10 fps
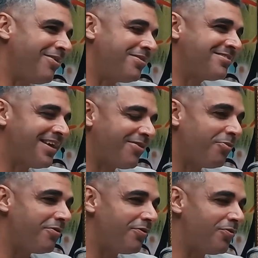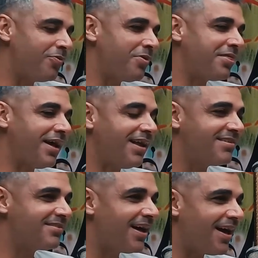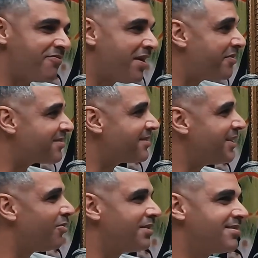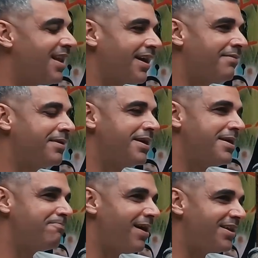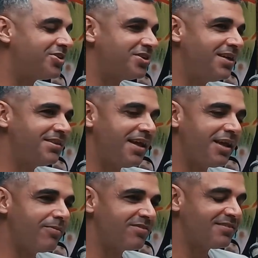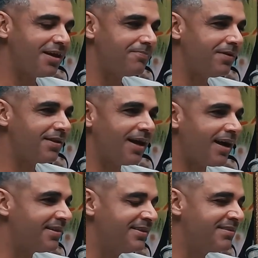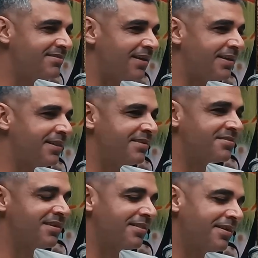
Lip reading: was saying, what the hell is that? I've never seen all this, like a balance sheet, income statement. Like I didn't study this, and then